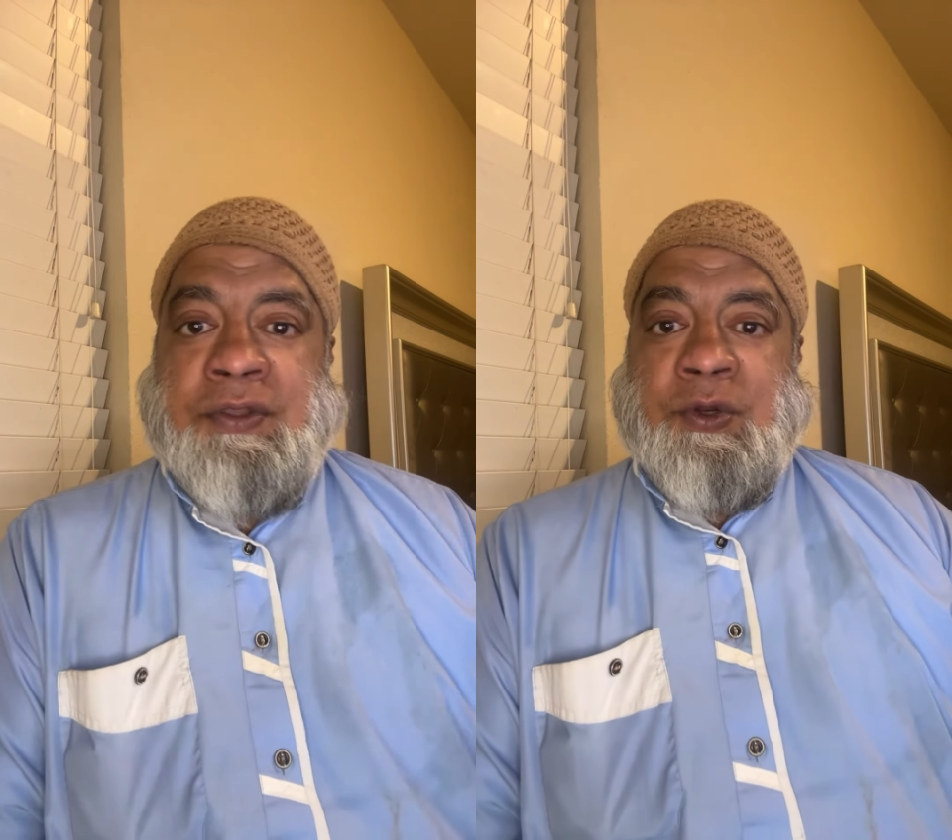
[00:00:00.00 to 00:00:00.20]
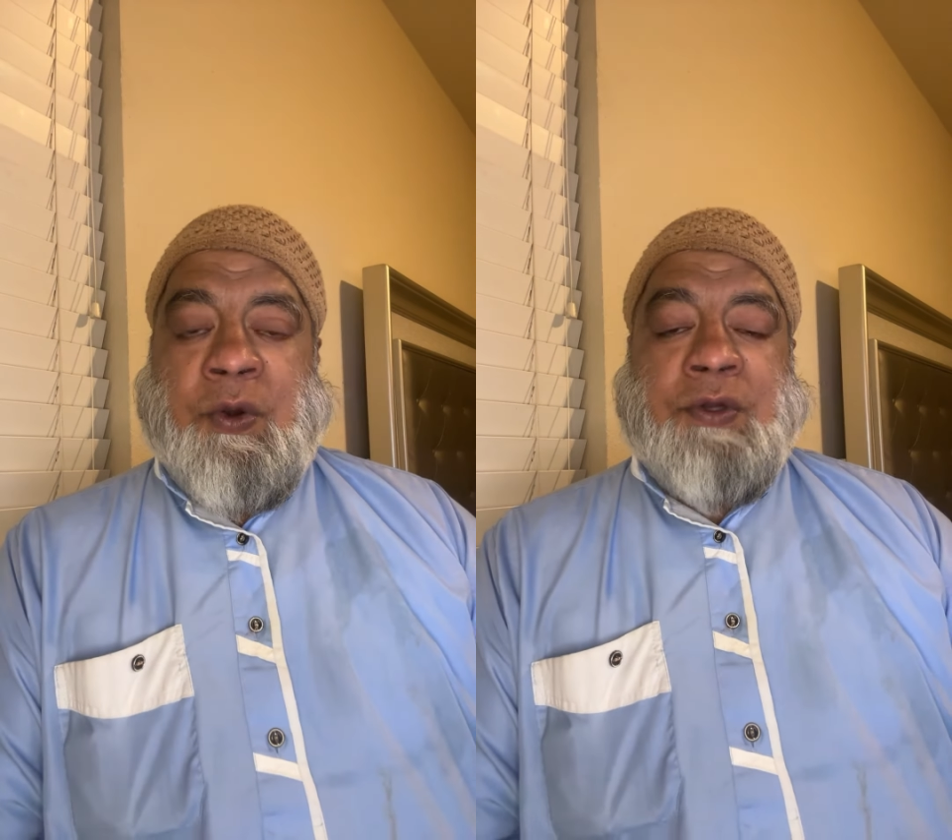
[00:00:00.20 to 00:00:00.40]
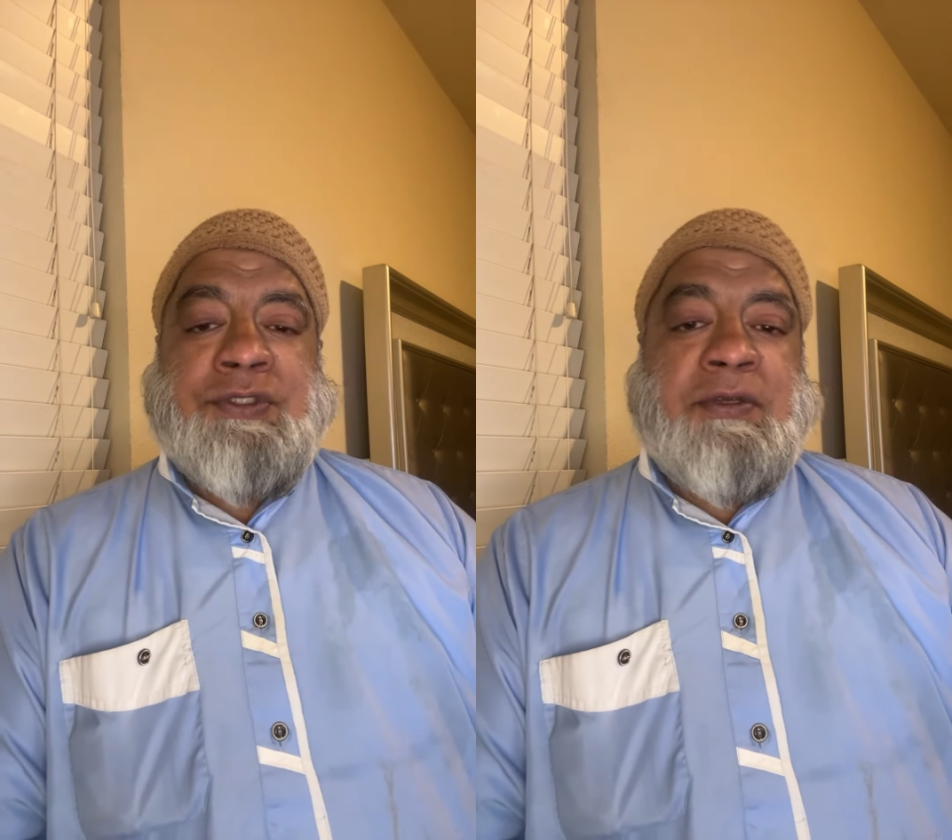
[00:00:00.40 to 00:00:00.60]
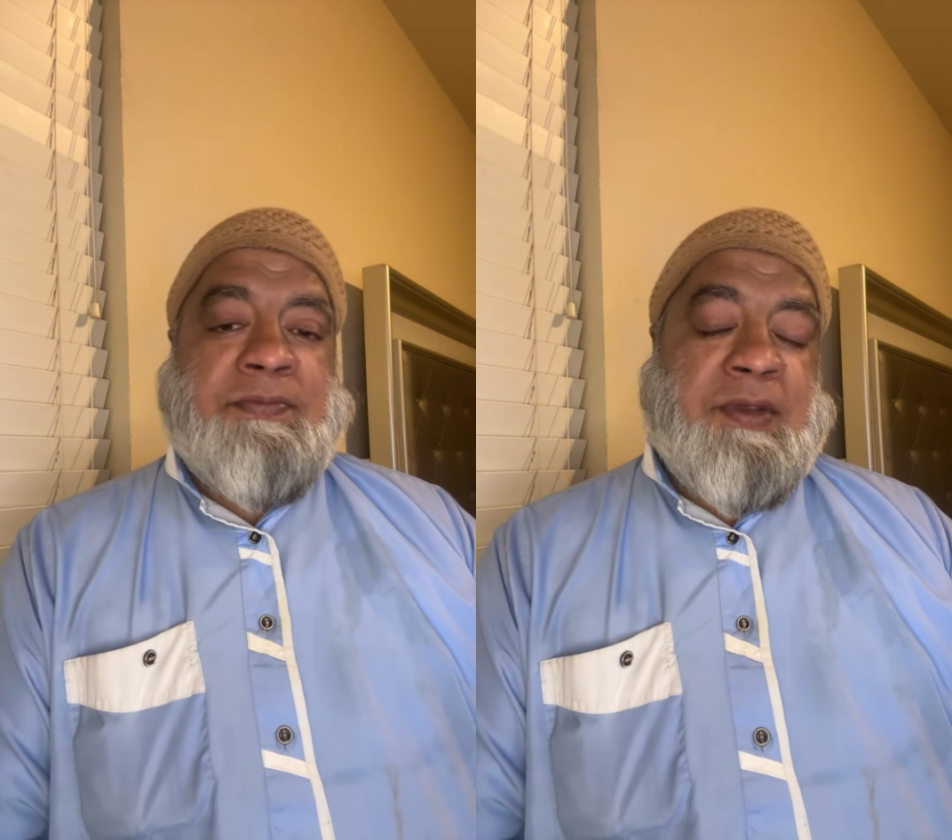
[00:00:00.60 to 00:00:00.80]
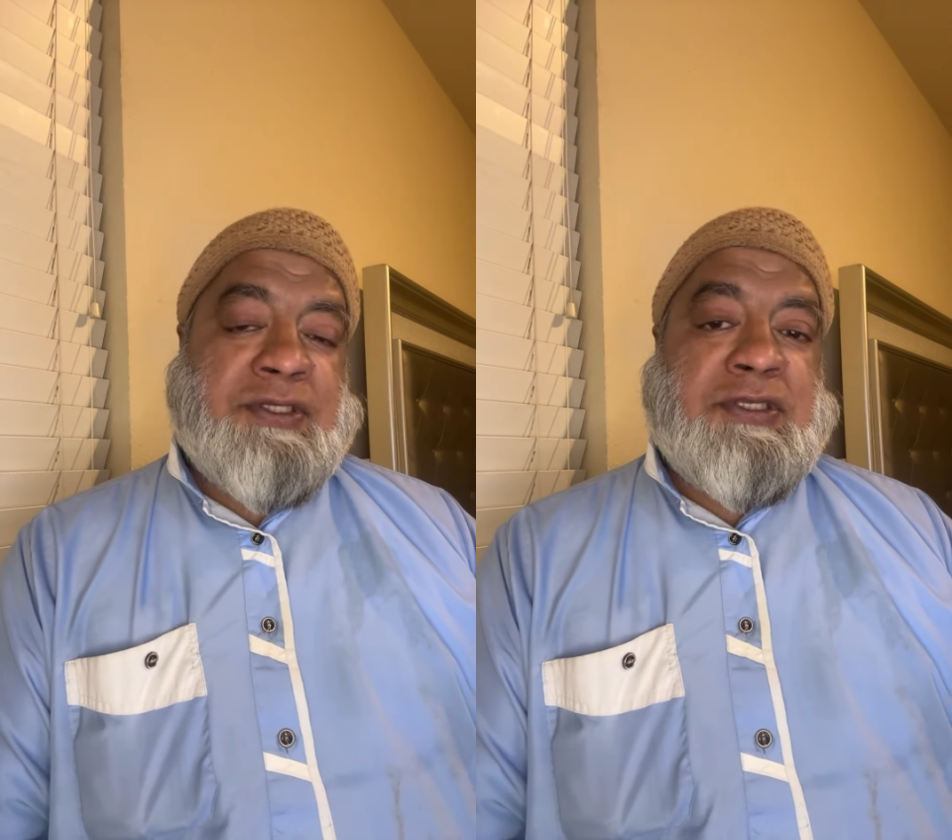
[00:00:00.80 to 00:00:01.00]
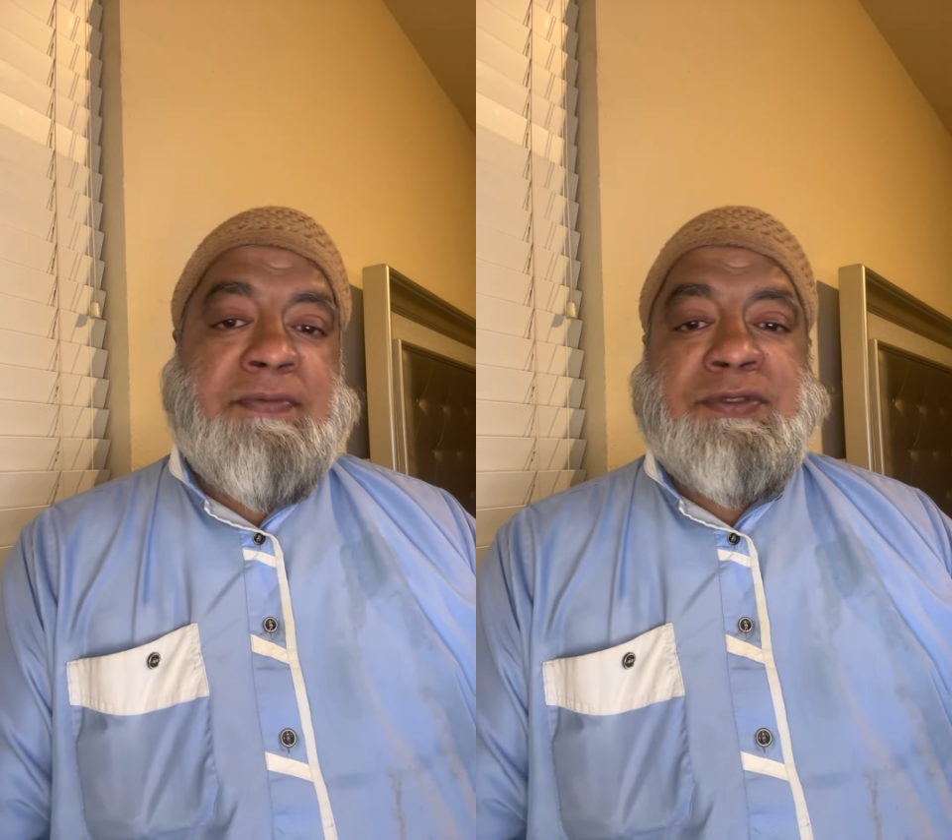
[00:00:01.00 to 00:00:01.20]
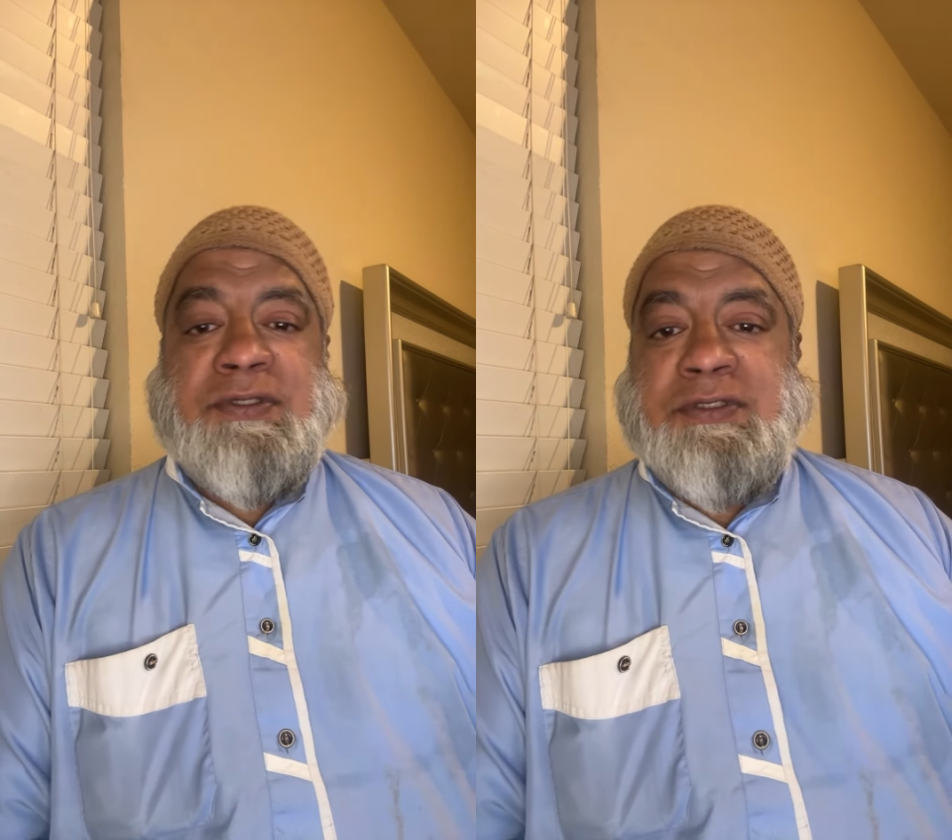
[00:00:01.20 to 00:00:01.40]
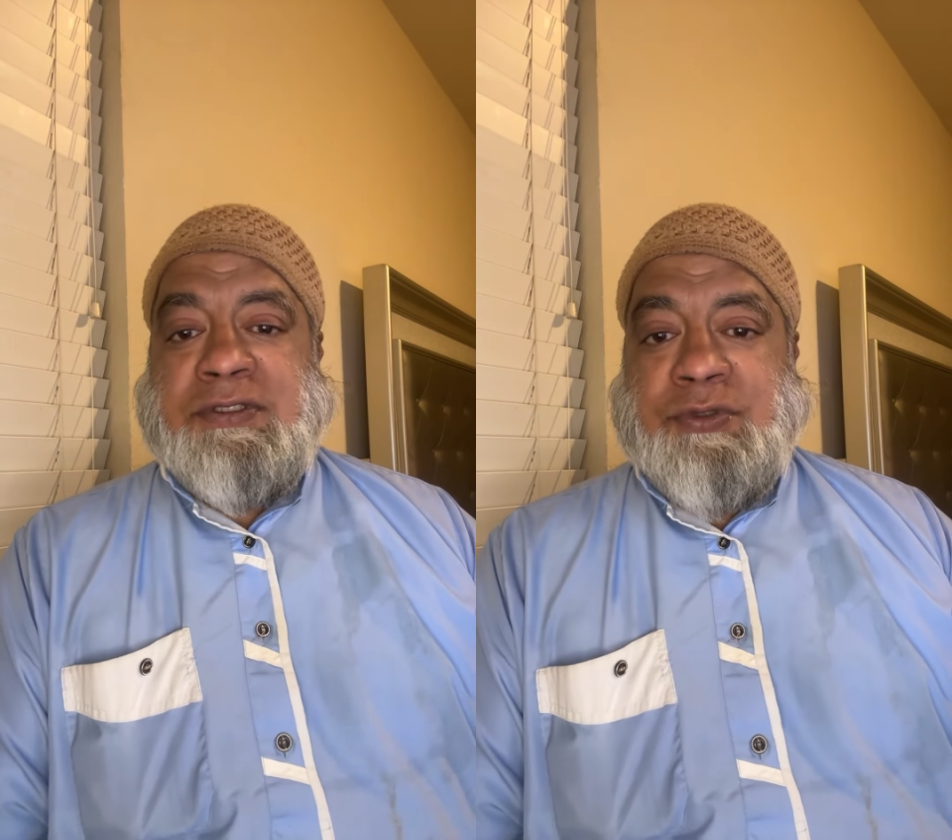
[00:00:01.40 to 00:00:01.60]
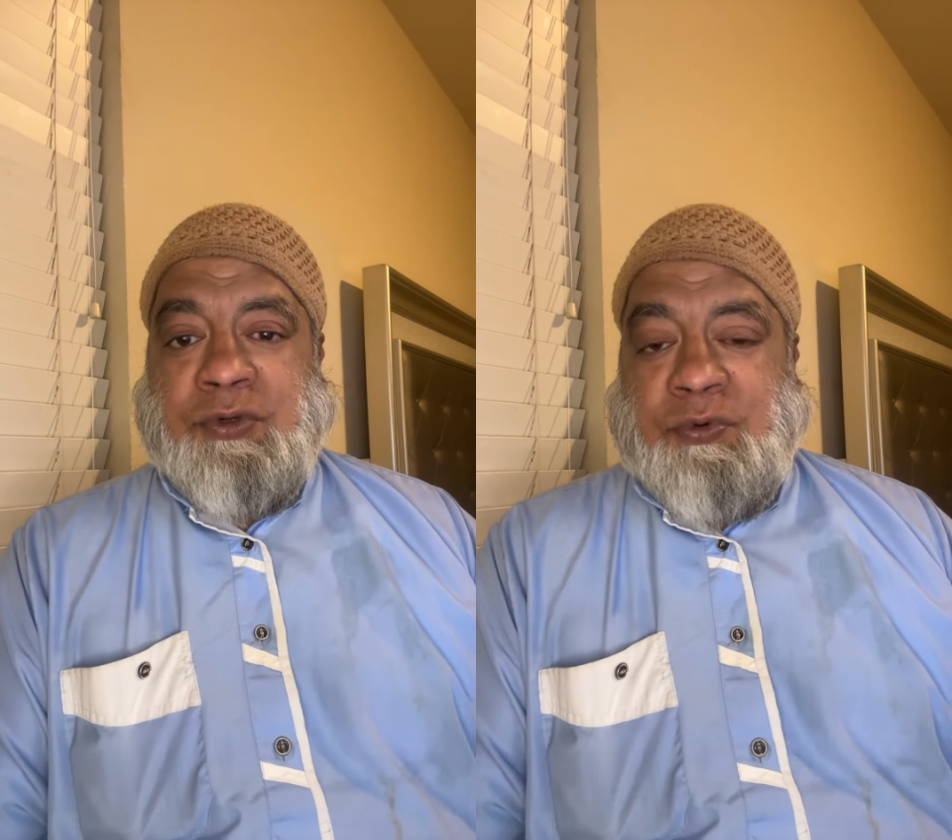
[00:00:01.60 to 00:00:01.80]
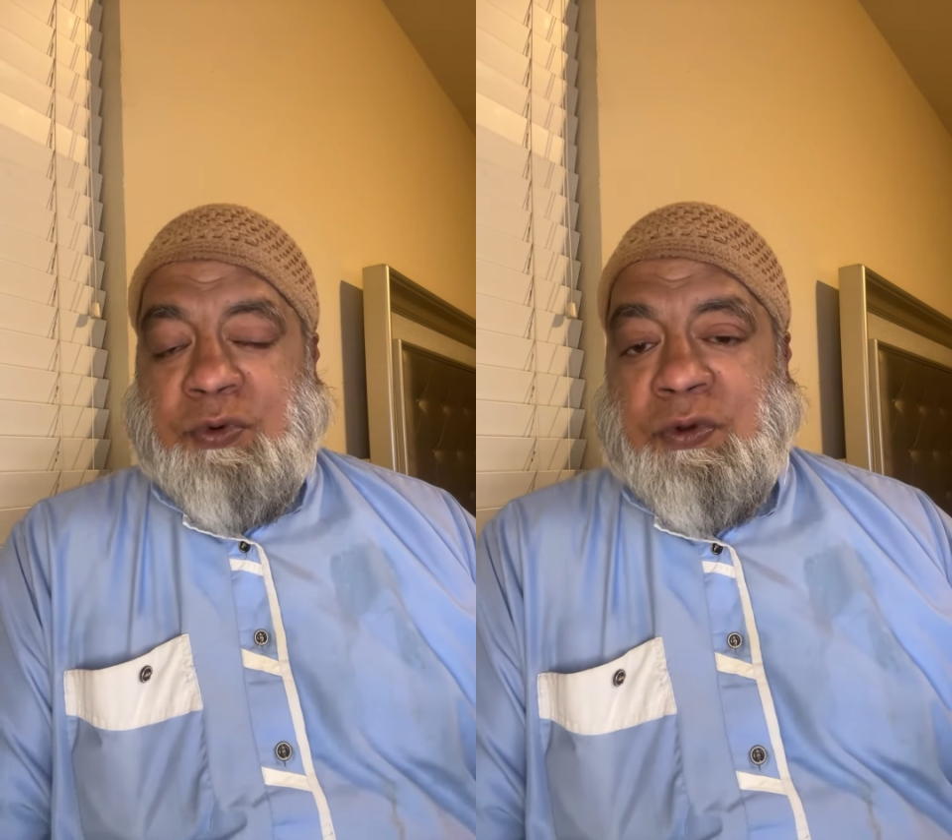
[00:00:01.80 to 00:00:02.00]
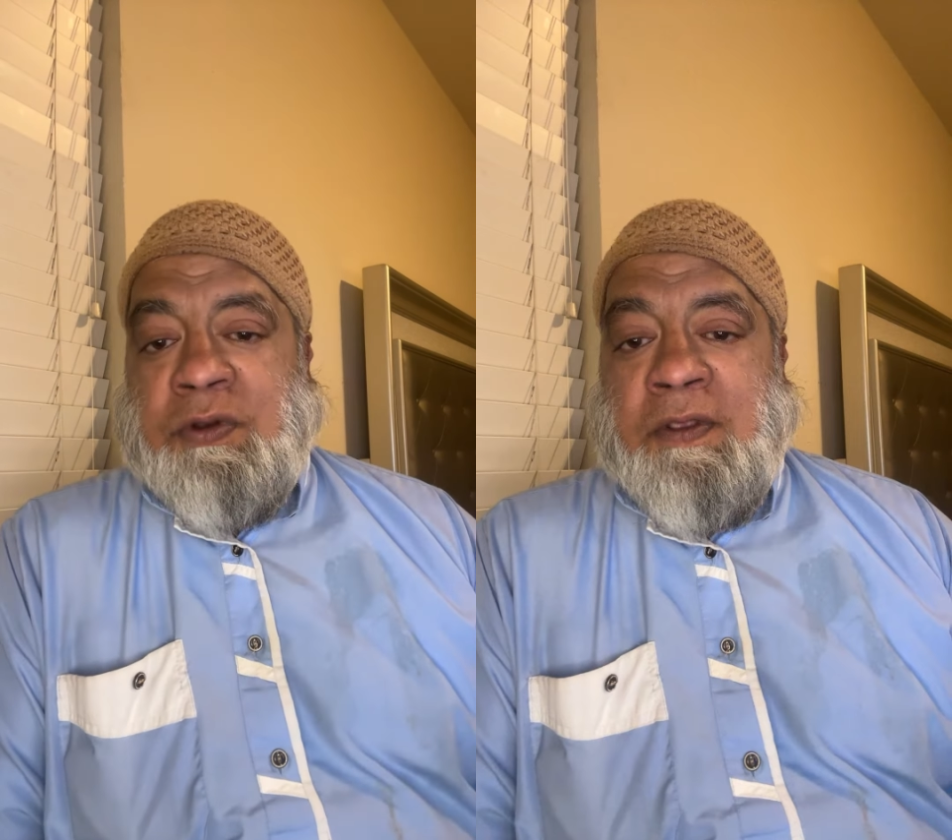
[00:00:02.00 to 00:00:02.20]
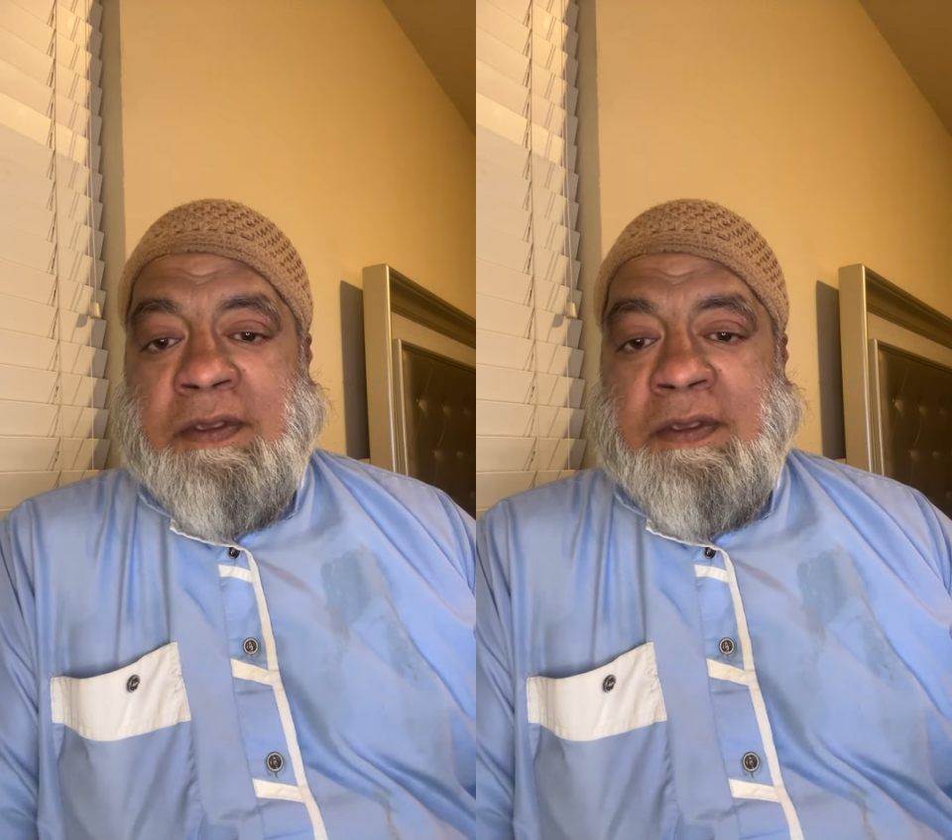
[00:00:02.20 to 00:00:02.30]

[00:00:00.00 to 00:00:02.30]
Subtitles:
There are some exceptions to the rule.